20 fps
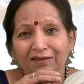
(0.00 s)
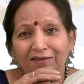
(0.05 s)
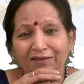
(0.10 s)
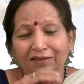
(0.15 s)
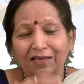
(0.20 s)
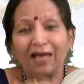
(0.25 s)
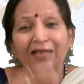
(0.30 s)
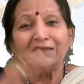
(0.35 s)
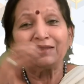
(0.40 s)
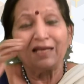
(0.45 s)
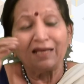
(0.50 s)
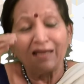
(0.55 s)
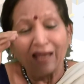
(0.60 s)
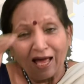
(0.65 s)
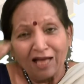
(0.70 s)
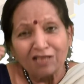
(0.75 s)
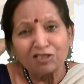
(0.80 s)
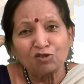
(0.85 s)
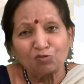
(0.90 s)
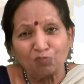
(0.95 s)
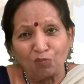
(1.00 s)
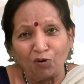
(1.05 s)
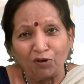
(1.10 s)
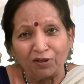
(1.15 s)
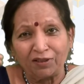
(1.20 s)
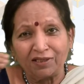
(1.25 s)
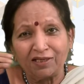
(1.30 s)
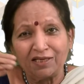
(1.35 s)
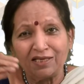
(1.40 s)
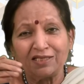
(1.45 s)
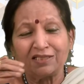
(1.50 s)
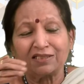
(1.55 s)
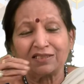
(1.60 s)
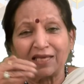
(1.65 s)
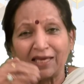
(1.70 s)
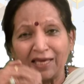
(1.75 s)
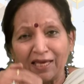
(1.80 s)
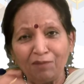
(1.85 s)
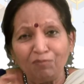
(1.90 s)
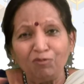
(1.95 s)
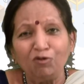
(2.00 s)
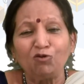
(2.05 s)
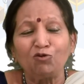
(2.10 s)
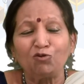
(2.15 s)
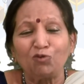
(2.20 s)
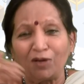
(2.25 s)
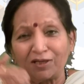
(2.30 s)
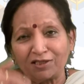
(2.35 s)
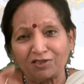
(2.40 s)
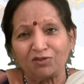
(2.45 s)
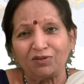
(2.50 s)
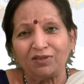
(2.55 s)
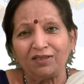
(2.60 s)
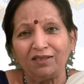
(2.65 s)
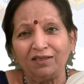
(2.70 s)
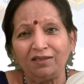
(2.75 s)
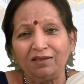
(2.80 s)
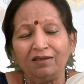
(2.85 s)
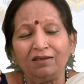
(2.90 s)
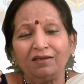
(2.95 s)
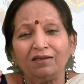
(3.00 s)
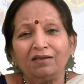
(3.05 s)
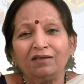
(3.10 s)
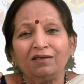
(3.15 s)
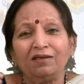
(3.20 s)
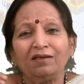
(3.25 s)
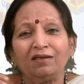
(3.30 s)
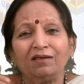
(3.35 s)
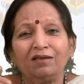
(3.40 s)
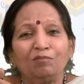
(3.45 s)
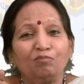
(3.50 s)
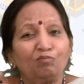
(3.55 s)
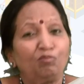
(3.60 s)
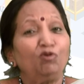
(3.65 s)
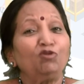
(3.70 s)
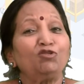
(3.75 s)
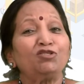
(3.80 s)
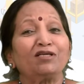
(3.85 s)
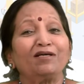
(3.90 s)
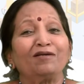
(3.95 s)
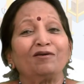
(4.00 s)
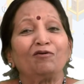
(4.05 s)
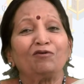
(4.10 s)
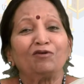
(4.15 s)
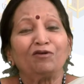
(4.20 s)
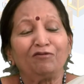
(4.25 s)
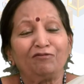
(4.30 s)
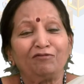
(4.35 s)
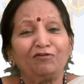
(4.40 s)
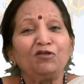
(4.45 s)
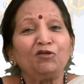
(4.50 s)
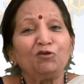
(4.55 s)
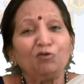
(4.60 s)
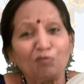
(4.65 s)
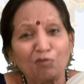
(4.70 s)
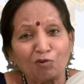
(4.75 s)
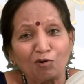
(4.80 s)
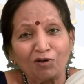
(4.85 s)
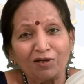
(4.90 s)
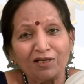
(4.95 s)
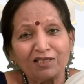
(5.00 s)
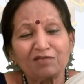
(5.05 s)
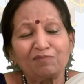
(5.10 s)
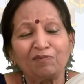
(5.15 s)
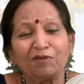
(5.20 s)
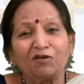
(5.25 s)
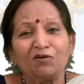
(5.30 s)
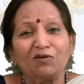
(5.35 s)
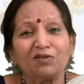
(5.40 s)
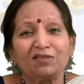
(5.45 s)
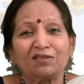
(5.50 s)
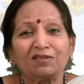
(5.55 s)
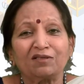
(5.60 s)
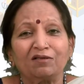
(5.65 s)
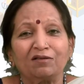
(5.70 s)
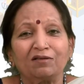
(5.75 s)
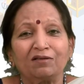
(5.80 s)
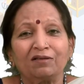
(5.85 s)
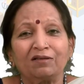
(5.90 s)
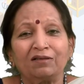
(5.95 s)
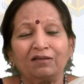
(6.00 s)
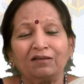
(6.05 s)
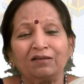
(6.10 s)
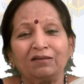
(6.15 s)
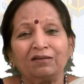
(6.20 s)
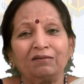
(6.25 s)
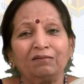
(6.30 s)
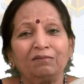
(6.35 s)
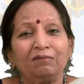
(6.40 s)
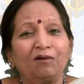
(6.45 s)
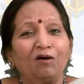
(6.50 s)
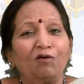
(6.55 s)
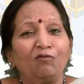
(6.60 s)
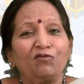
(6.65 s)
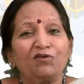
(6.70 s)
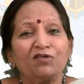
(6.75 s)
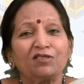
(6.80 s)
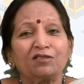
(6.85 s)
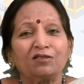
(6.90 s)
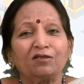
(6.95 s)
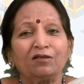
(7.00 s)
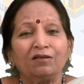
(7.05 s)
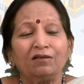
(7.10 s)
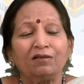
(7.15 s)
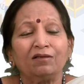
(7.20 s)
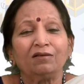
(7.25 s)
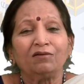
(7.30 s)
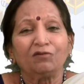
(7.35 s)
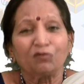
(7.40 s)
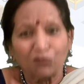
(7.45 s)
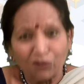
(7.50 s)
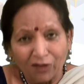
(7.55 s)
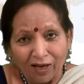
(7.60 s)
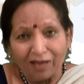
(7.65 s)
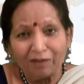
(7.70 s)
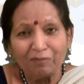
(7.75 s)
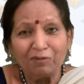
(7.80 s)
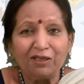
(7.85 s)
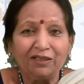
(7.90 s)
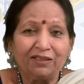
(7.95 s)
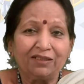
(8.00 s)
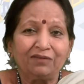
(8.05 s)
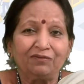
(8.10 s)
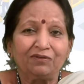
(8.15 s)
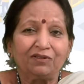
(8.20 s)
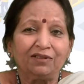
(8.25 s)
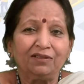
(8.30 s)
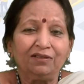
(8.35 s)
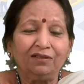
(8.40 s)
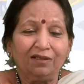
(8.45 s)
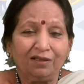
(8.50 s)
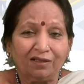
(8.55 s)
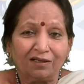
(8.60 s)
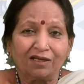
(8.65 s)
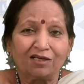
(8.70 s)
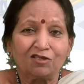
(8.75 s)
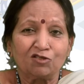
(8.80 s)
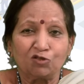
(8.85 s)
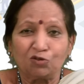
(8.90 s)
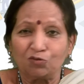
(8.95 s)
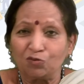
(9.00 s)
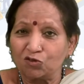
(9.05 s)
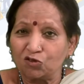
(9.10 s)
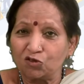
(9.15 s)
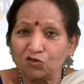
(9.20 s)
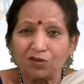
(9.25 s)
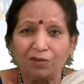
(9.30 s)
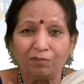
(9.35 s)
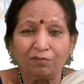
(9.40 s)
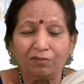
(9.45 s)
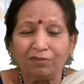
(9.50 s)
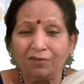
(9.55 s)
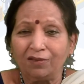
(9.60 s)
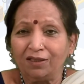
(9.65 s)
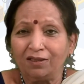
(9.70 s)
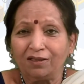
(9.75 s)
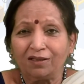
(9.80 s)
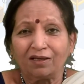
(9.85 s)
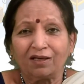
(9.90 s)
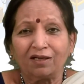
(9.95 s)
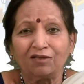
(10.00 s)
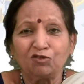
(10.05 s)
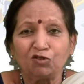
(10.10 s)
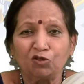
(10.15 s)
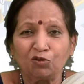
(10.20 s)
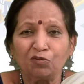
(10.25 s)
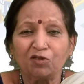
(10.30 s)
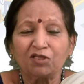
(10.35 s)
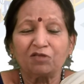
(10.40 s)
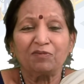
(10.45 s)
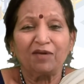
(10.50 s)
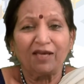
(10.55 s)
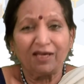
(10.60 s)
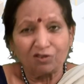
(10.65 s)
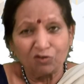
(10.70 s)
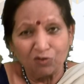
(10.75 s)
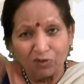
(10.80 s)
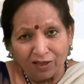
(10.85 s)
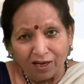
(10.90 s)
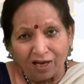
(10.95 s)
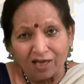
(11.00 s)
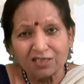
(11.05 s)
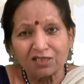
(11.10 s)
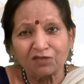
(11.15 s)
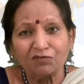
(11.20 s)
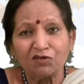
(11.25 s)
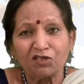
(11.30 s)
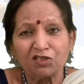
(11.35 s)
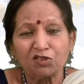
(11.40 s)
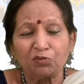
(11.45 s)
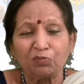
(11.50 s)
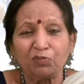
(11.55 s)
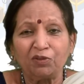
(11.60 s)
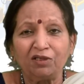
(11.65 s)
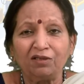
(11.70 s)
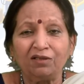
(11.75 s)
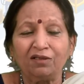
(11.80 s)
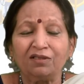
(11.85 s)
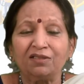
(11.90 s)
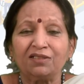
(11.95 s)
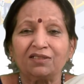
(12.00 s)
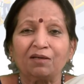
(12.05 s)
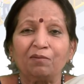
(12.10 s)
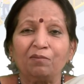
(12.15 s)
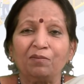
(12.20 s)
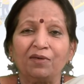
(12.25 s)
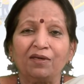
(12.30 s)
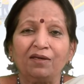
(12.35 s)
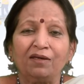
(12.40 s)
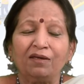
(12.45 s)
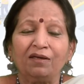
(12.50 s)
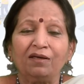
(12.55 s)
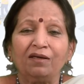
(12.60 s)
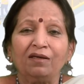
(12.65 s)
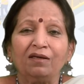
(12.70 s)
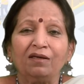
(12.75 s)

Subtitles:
at the last point he's able to actually push a lot of new products because of his reliability with the consumer. So some consumers may actually ask for his opinion, some may